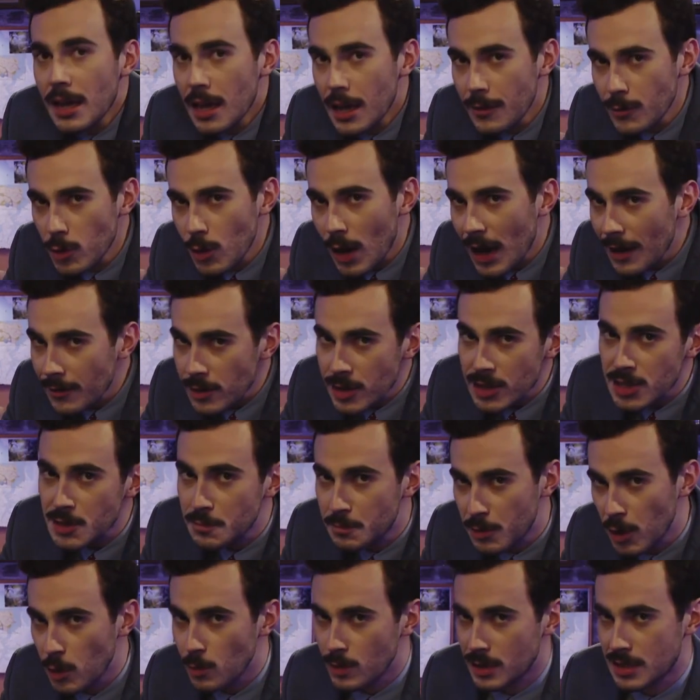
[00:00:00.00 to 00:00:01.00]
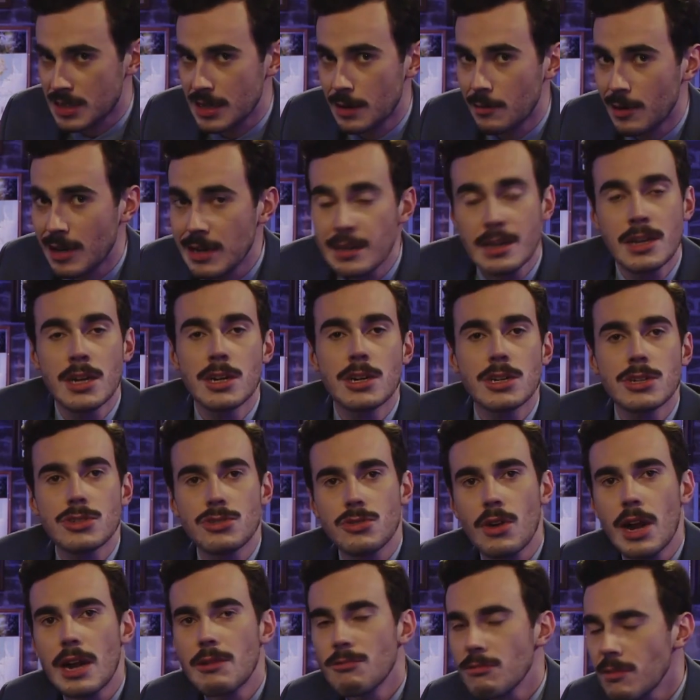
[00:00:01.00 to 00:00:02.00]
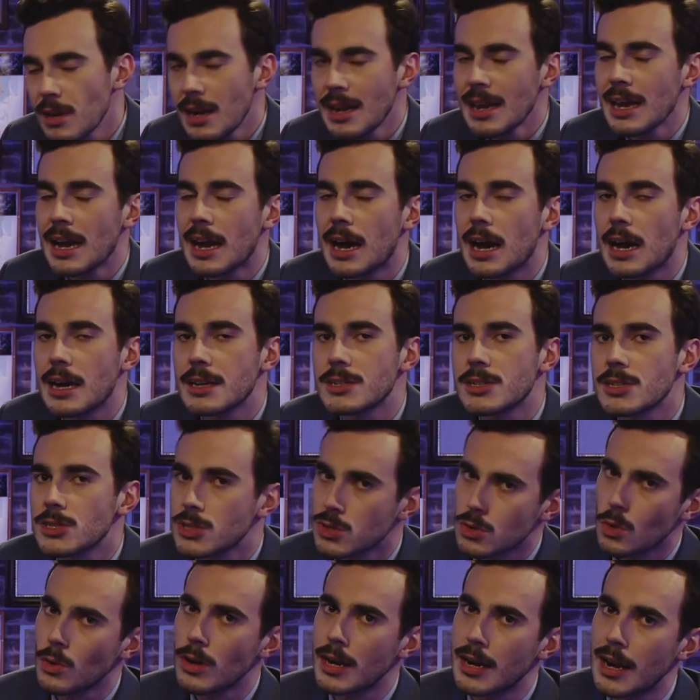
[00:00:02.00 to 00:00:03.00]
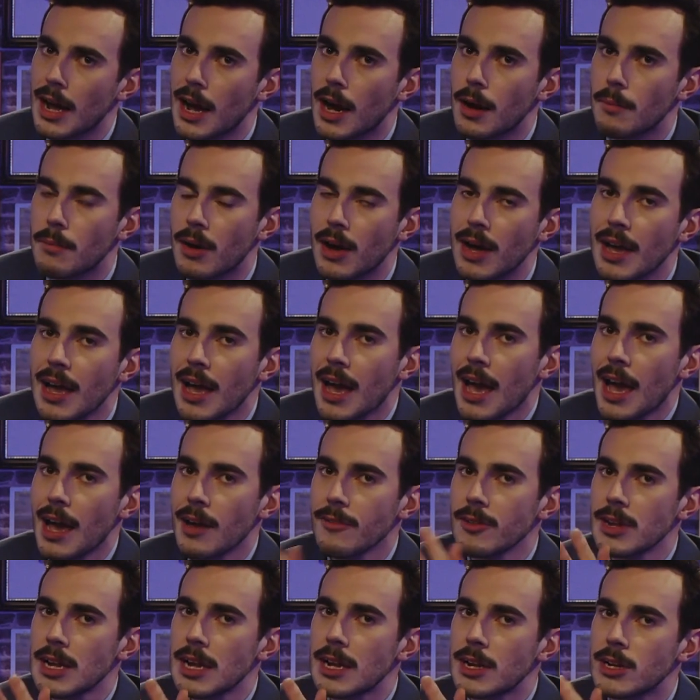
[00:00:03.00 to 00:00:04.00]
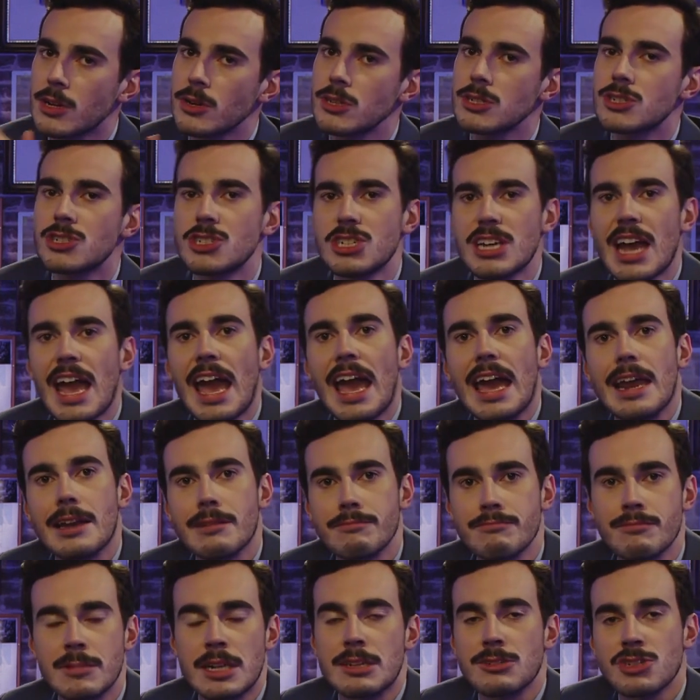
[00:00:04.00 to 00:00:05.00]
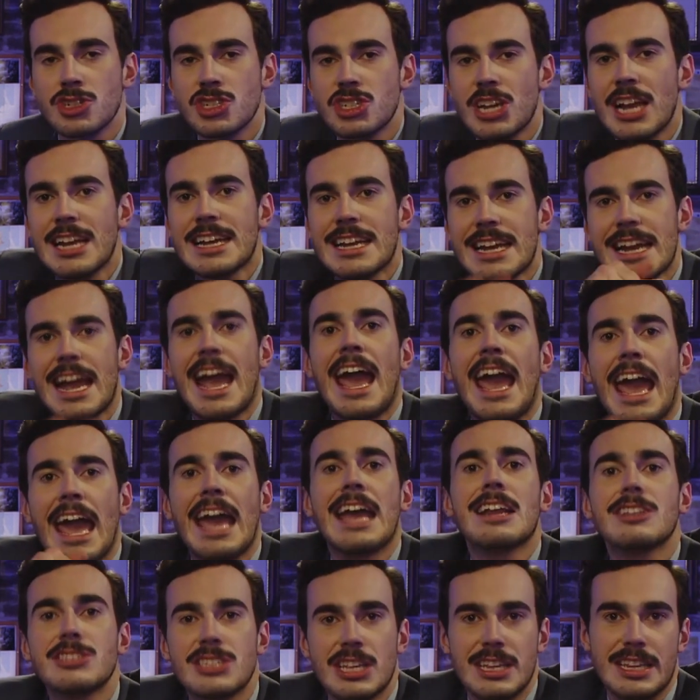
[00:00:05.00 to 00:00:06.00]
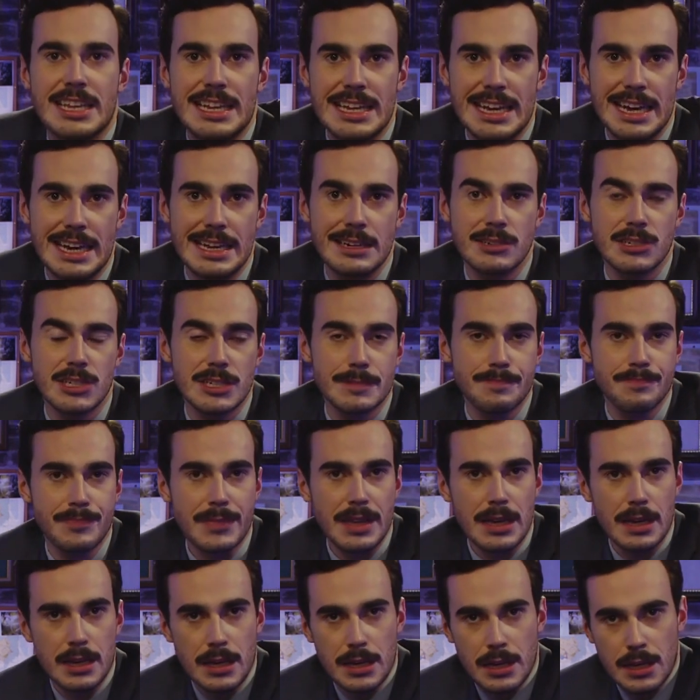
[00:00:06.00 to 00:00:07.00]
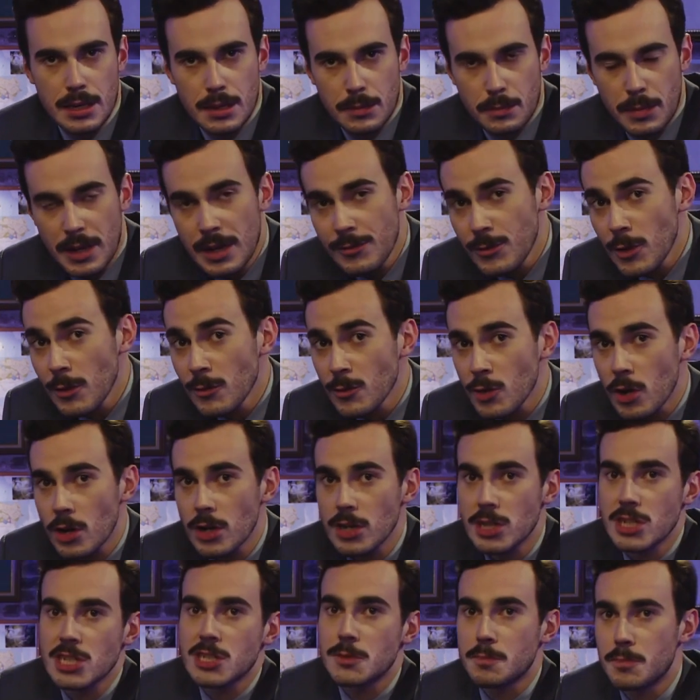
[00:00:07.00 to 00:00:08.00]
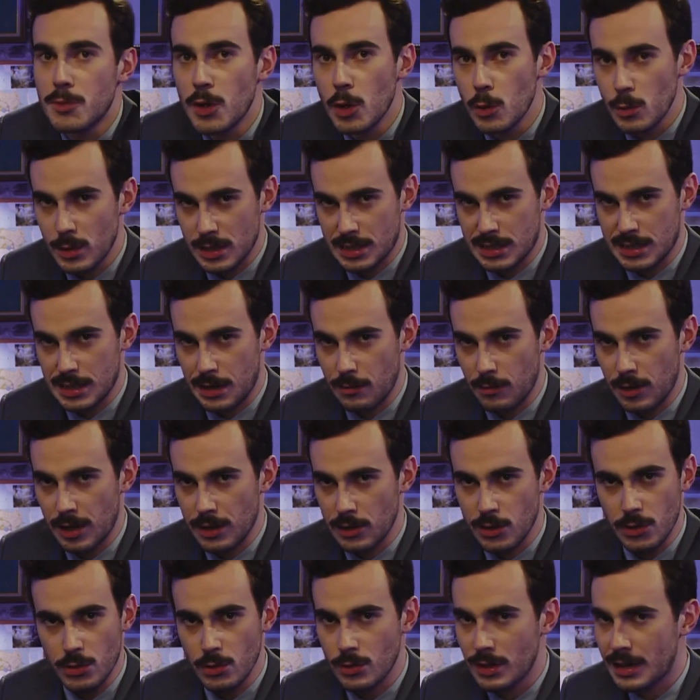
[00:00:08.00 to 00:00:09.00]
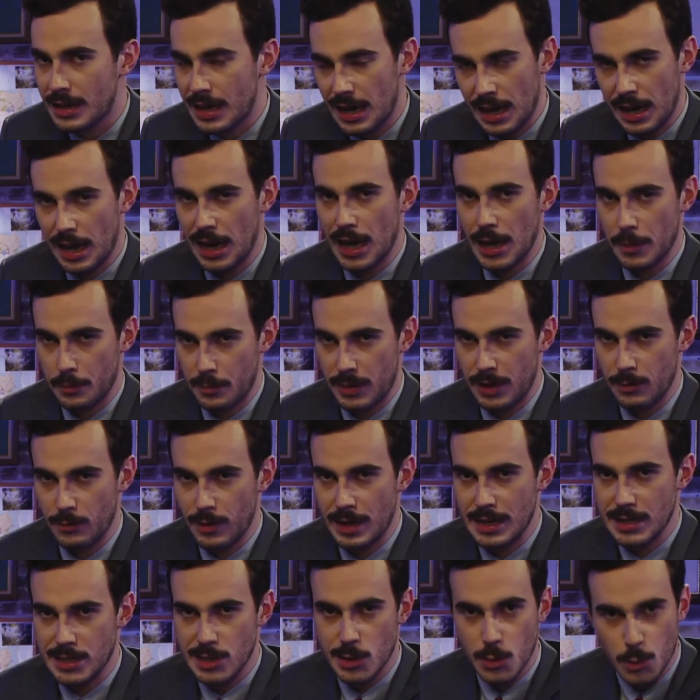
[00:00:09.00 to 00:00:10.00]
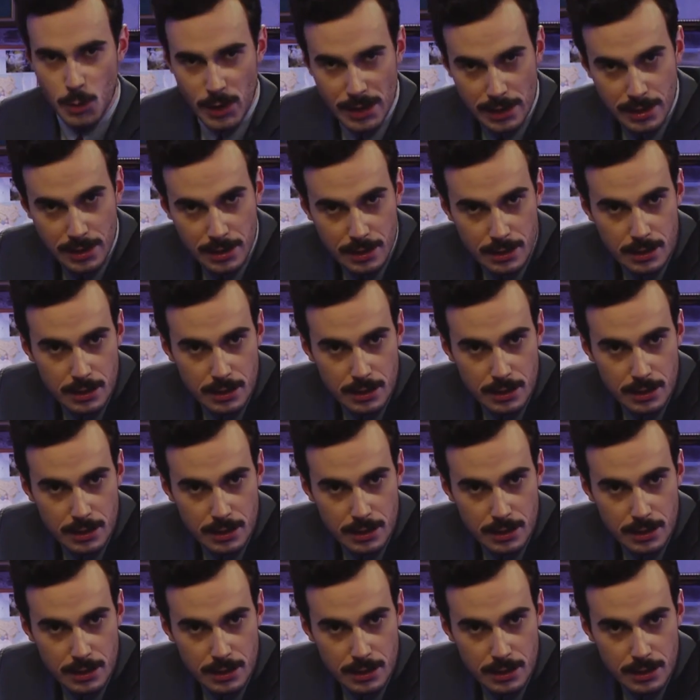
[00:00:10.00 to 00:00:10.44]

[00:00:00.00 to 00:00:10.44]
If you have a dispute with someone, try really hard to sort it out by having a good chat and, and shaking hands at the end. But if you've got a dispute with someone who can't be reasoned with,